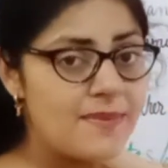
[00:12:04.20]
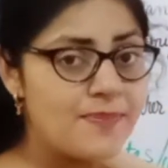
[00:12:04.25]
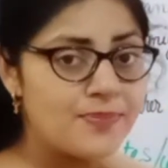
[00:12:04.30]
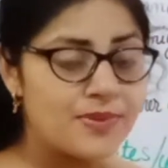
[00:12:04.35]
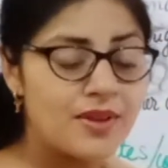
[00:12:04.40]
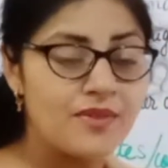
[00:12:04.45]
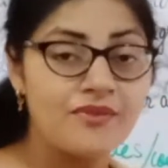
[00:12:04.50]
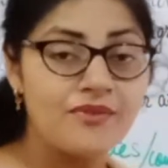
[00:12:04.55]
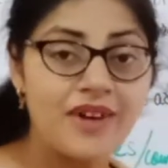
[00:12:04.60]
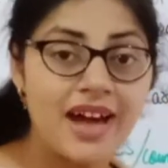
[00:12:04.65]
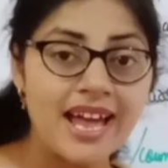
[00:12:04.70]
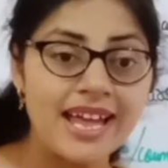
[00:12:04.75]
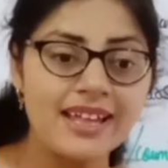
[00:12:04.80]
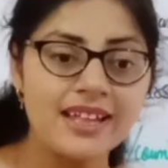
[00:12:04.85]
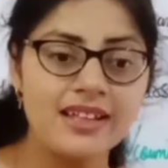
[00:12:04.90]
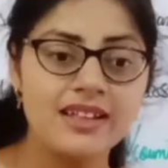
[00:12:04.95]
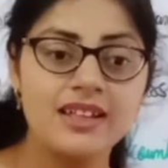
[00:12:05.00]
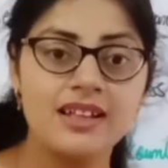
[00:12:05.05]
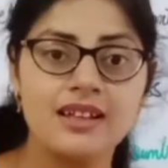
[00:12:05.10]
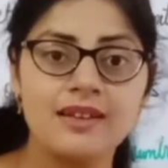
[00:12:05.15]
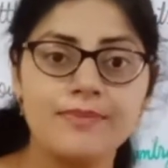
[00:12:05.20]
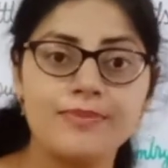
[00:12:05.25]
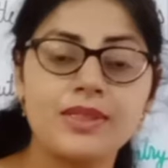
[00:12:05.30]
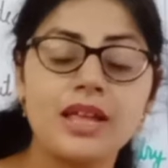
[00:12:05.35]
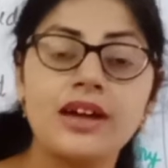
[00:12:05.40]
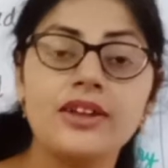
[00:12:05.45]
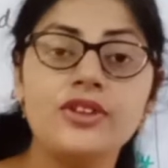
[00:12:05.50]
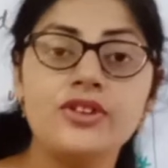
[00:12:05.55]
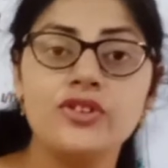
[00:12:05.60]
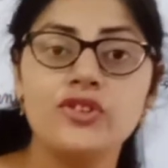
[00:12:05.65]
why
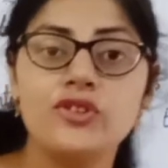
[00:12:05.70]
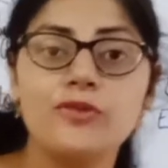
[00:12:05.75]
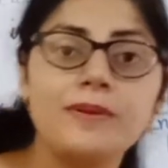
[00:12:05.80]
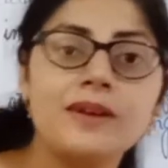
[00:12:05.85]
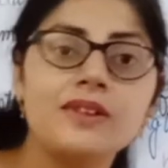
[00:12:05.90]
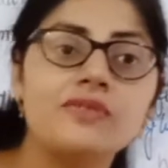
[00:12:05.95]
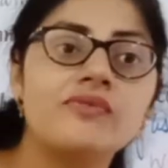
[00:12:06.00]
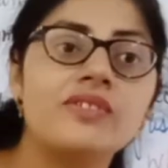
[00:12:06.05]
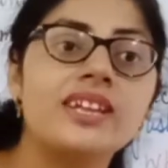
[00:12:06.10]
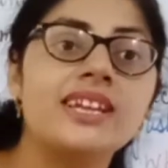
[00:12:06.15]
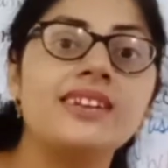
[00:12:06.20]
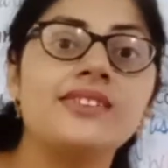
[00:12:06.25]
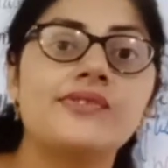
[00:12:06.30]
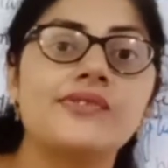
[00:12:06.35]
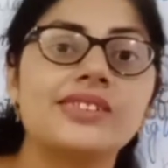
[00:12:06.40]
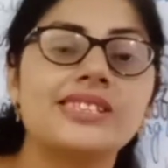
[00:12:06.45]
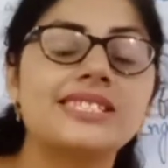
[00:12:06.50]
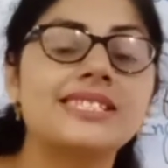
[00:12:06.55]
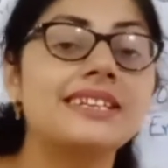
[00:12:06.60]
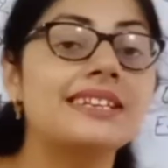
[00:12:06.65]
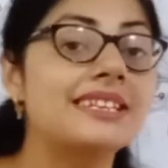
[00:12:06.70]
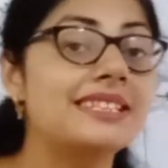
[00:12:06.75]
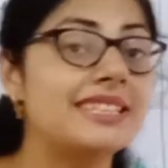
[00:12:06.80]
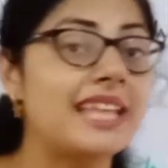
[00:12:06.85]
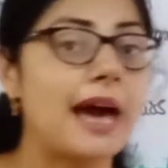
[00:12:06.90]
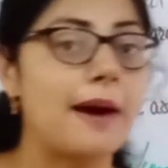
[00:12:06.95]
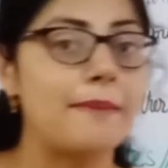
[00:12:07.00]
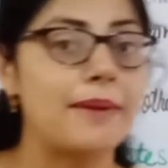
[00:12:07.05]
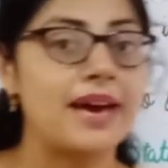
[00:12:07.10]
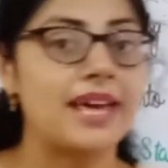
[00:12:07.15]
the Europeans were interested in
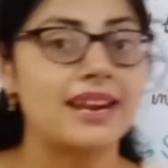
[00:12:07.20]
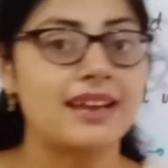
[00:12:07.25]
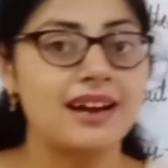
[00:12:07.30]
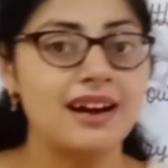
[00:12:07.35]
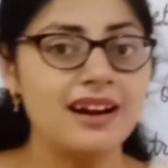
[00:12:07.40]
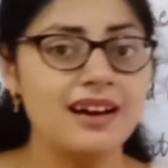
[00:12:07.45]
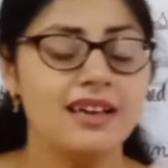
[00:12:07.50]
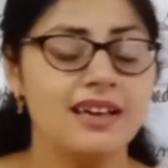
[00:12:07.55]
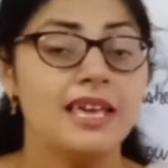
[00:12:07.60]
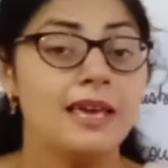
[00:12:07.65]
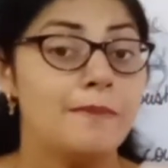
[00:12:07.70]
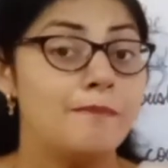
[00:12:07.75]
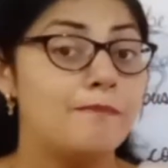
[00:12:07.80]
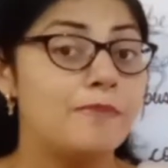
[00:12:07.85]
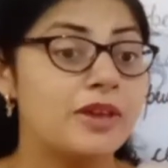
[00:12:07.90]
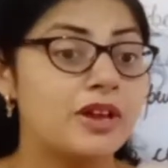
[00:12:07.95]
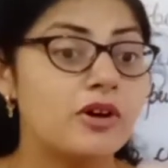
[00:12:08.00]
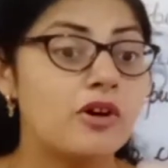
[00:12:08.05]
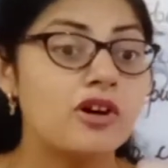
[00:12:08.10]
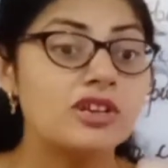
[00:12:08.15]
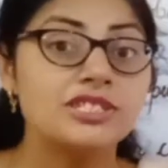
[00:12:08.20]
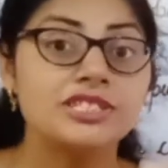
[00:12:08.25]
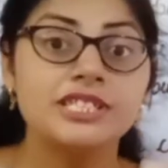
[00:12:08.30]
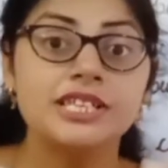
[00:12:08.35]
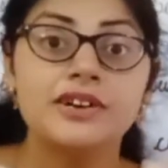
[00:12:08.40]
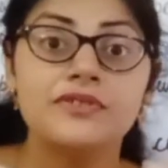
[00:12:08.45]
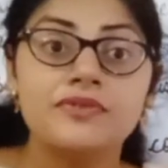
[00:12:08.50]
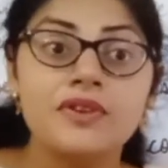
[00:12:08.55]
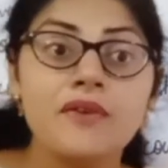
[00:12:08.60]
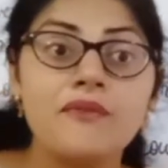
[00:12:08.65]
America? Because
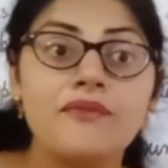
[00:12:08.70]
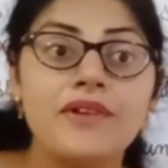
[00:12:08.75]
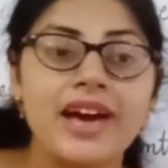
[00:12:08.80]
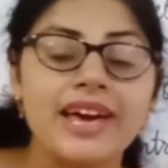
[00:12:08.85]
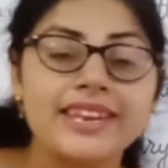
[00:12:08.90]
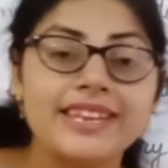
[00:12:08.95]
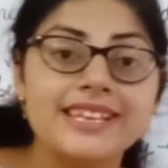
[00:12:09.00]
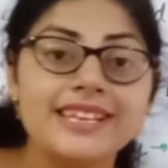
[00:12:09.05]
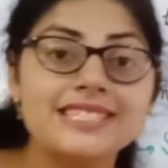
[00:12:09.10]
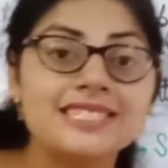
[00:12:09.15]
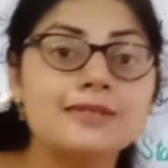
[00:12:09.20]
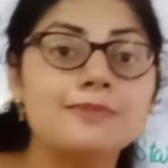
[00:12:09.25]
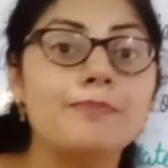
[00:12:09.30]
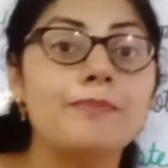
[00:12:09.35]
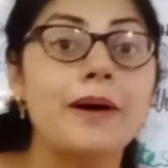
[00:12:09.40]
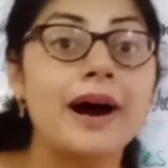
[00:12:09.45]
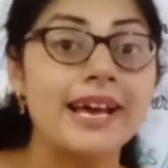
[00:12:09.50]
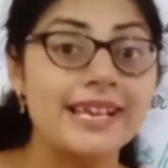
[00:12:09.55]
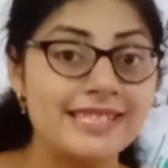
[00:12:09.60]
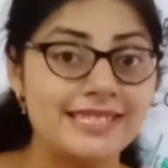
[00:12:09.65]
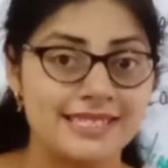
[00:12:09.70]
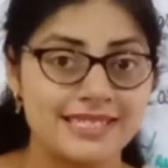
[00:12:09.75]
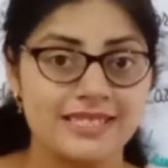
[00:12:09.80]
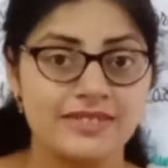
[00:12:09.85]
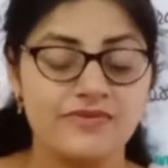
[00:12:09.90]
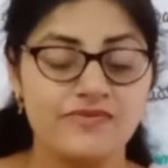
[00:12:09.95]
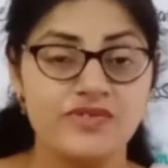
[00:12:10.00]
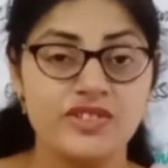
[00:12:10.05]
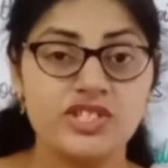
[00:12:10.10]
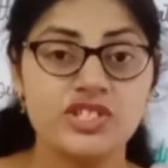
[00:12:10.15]
there were various
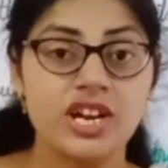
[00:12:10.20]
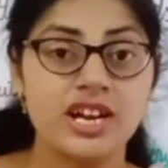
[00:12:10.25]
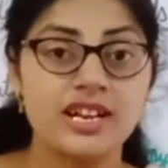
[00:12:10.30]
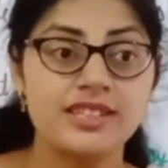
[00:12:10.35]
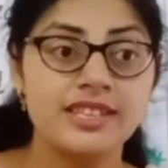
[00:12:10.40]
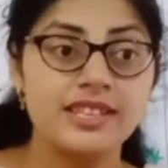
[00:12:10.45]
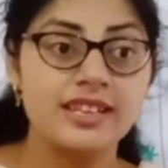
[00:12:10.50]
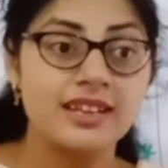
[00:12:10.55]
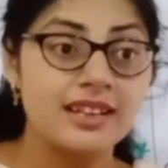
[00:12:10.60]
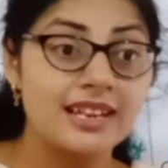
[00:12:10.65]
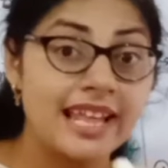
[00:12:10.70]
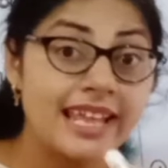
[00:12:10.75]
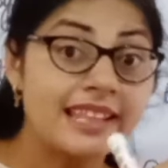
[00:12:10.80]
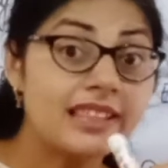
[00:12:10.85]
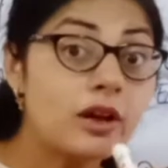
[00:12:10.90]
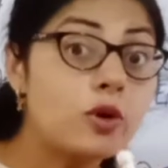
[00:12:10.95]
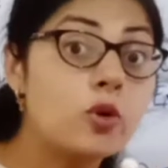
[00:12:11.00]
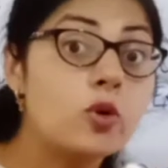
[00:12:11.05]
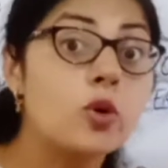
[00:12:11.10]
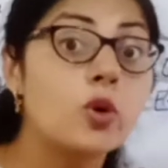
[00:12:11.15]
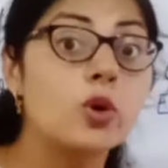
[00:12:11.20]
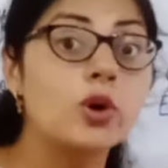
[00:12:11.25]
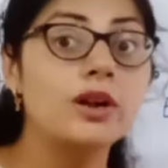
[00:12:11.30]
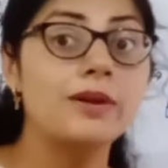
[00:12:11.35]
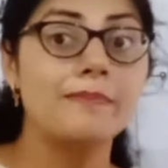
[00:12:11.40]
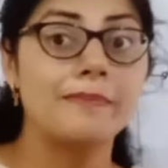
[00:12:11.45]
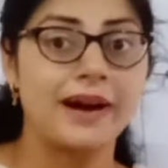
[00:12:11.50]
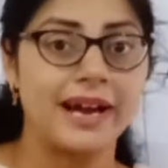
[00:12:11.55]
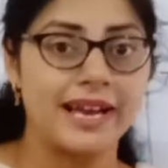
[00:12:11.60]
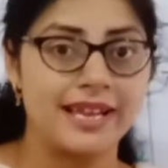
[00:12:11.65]
mines which are there, like the
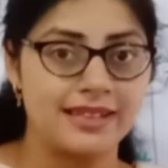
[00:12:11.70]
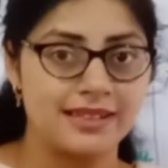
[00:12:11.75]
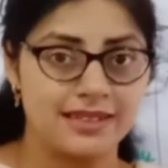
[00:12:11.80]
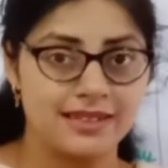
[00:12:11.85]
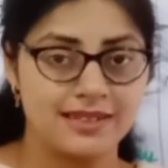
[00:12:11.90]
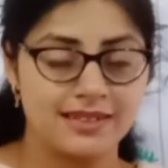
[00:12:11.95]
gold mine.